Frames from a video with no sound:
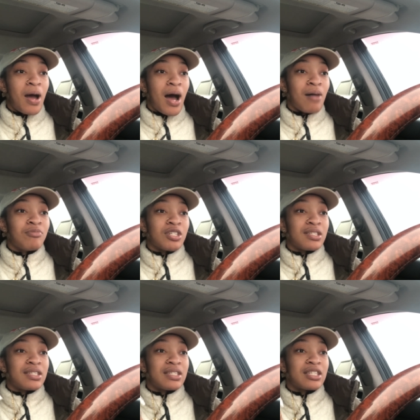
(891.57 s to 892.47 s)
I'm
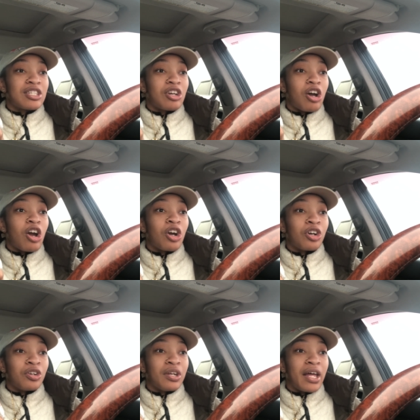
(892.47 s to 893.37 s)
just
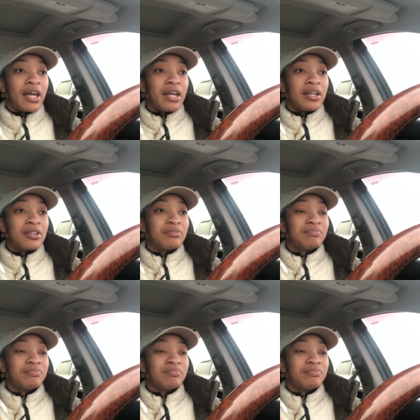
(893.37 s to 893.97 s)
scared. Like,